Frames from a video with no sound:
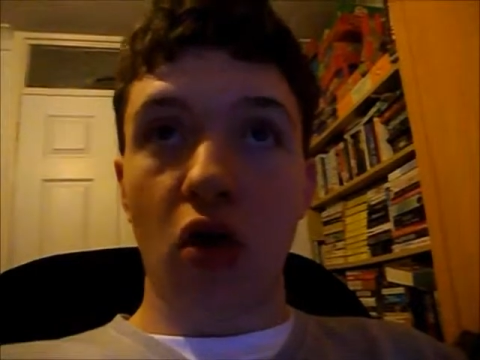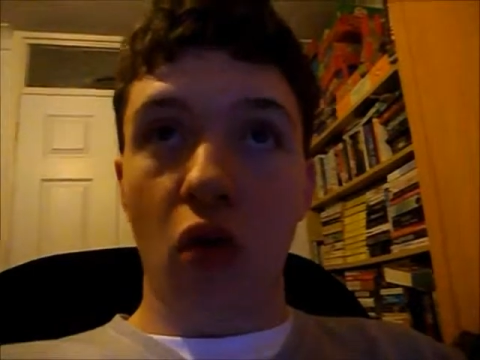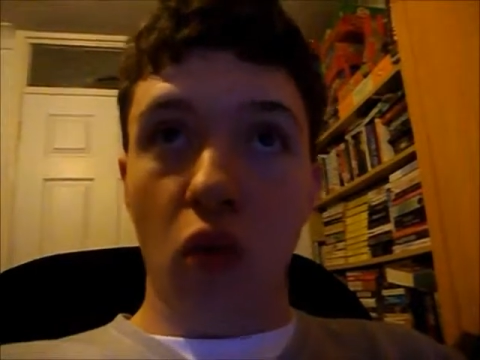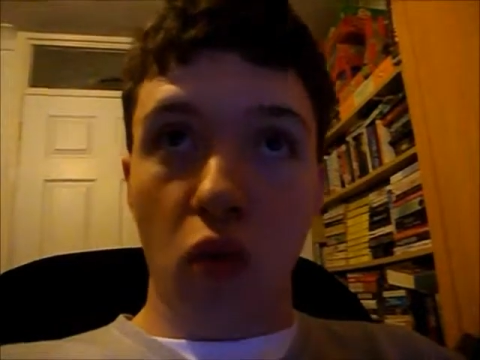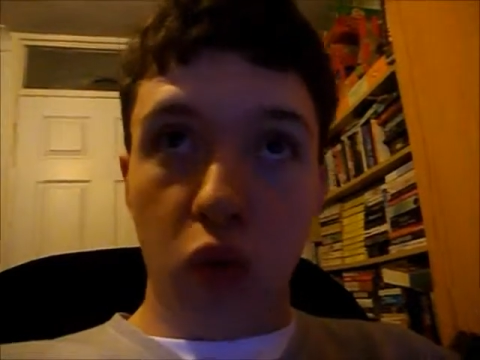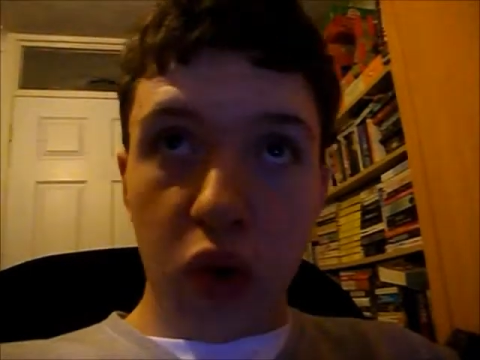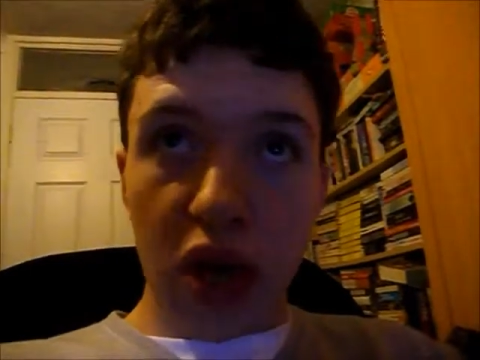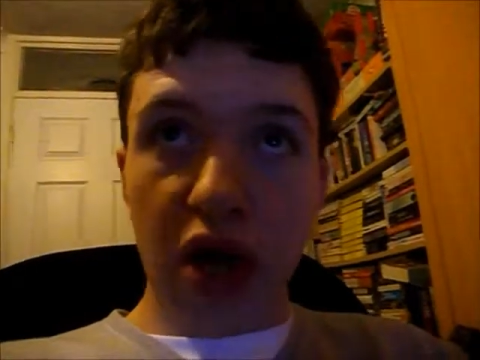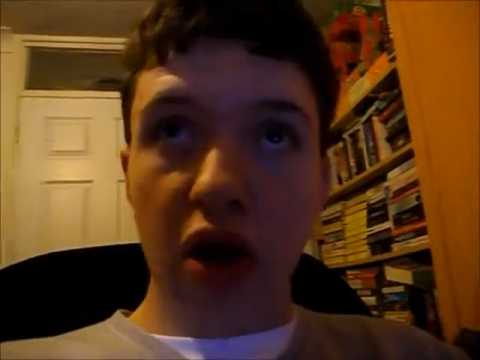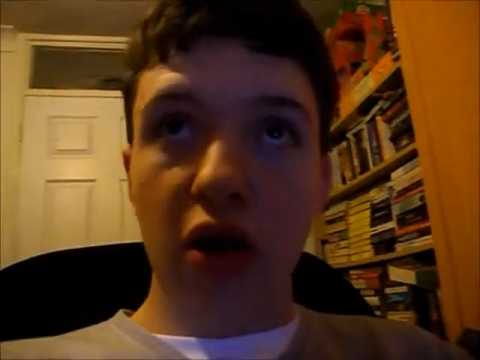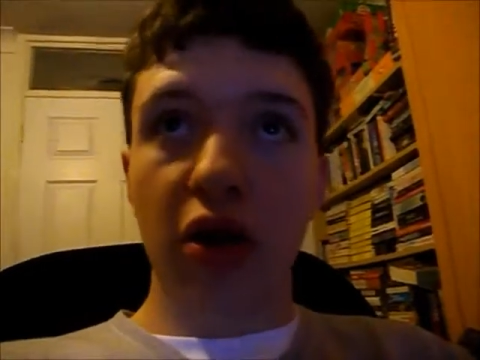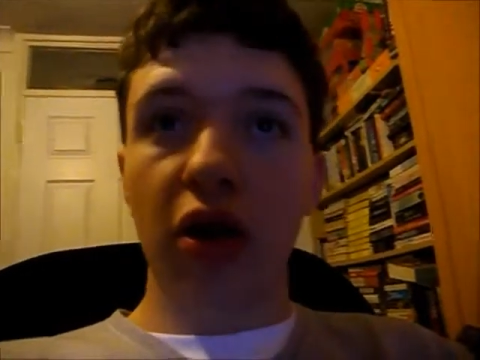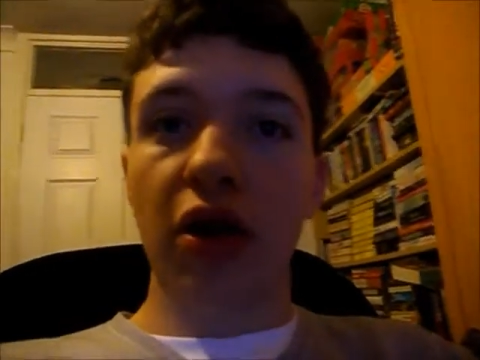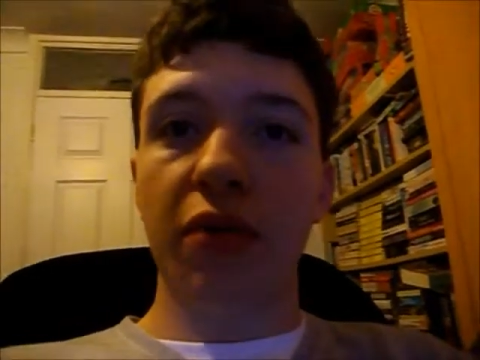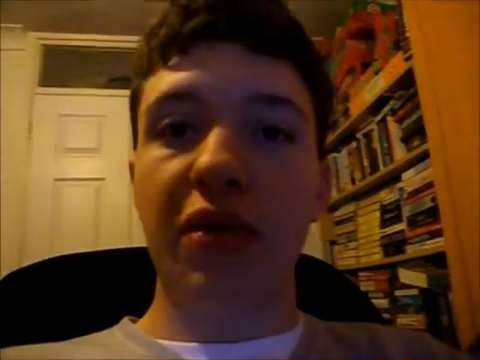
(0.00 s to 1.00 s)
we are
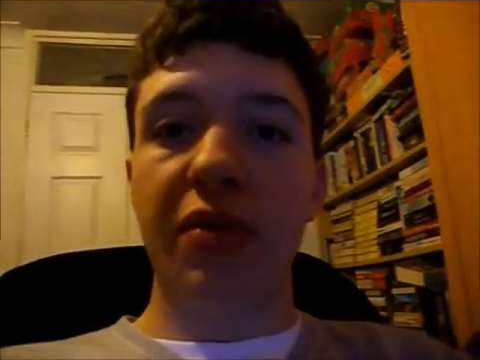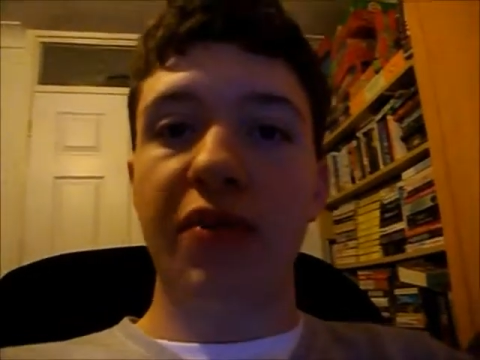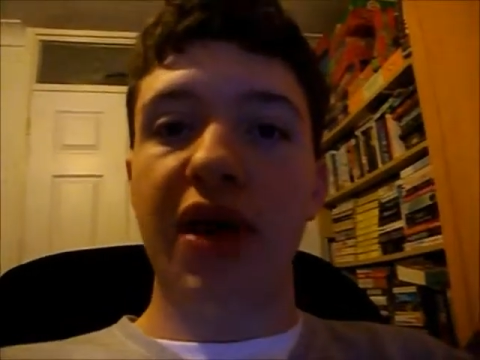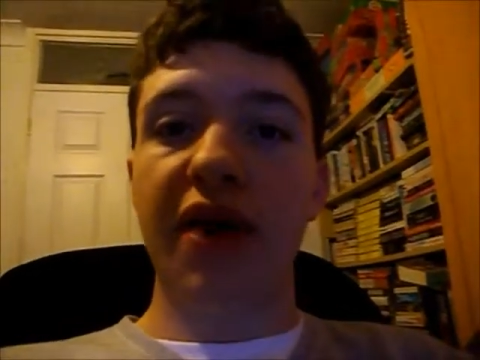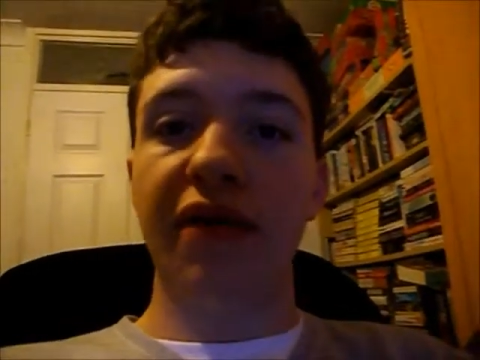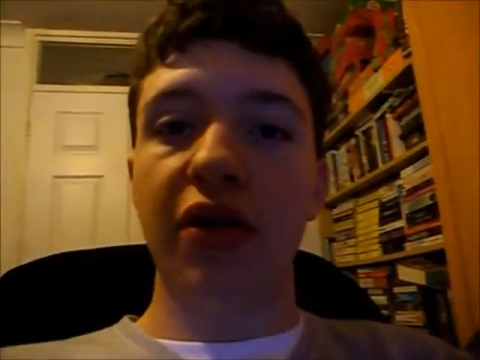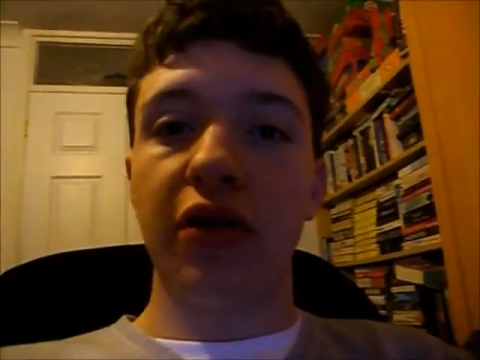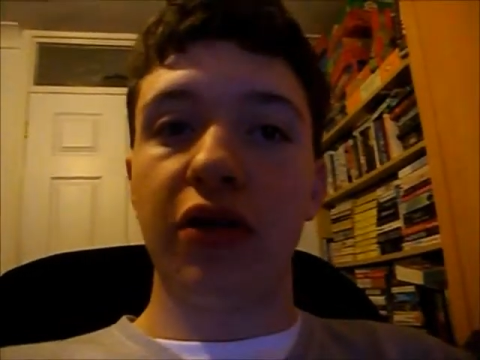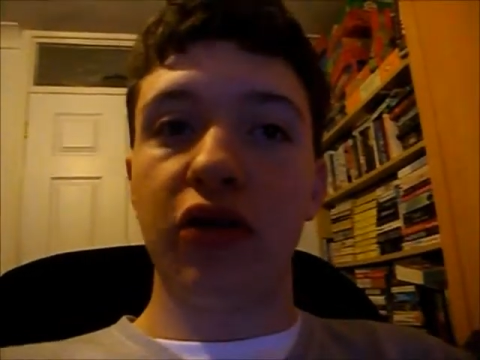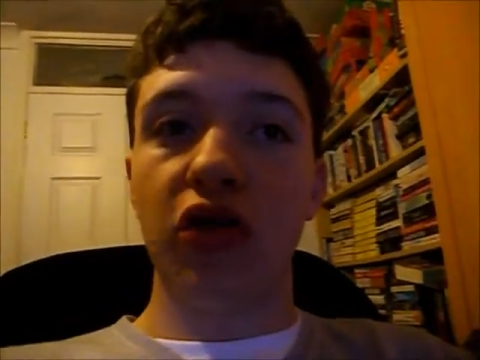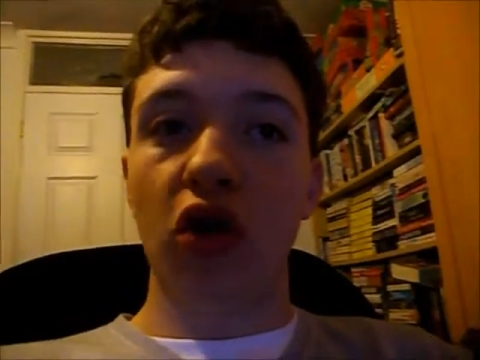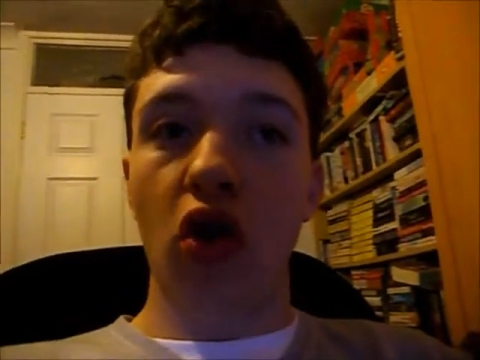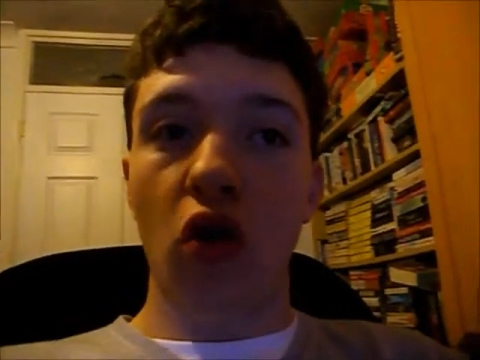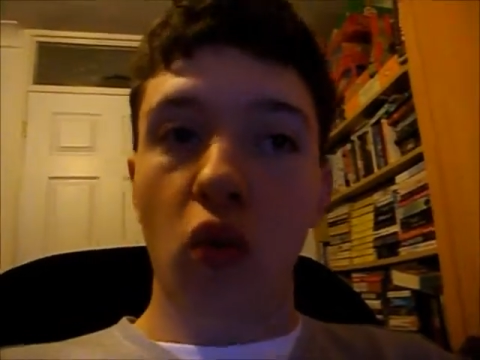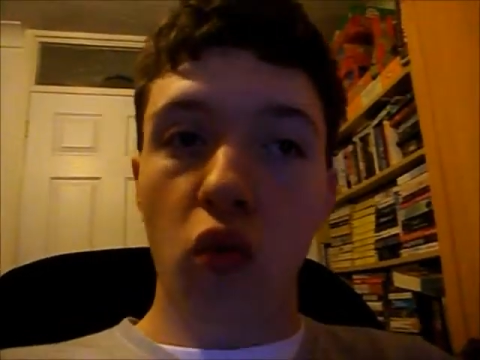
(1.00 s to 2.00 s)
not omnibenevolent,
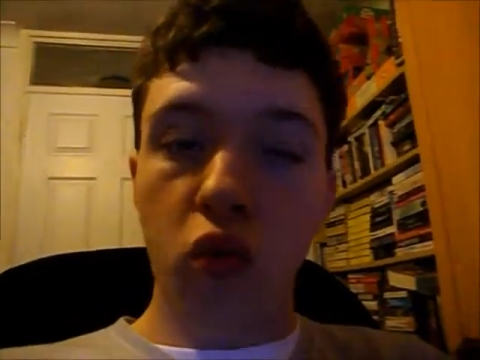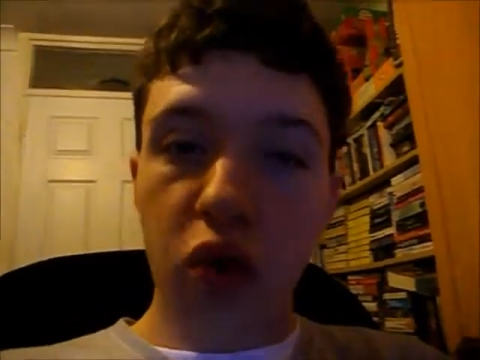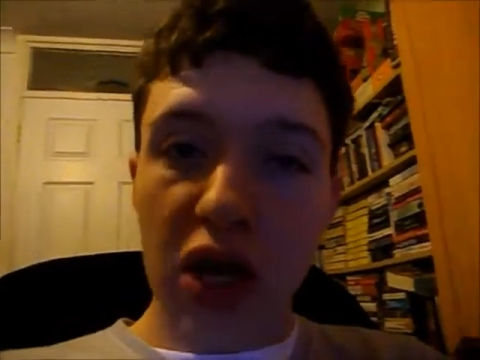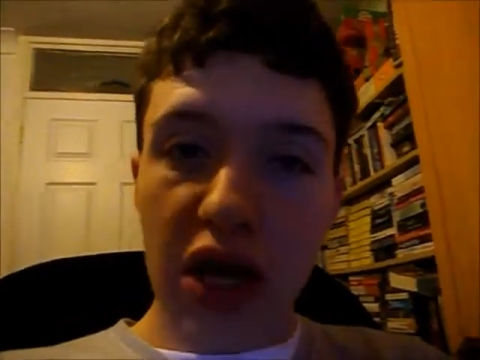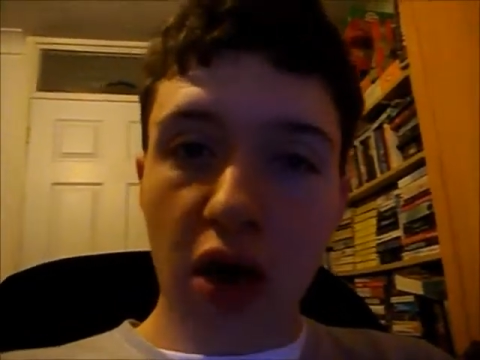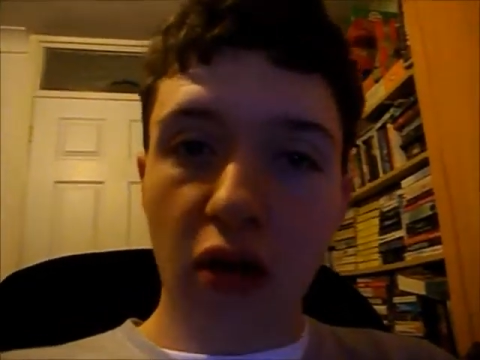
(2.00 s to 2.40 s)
we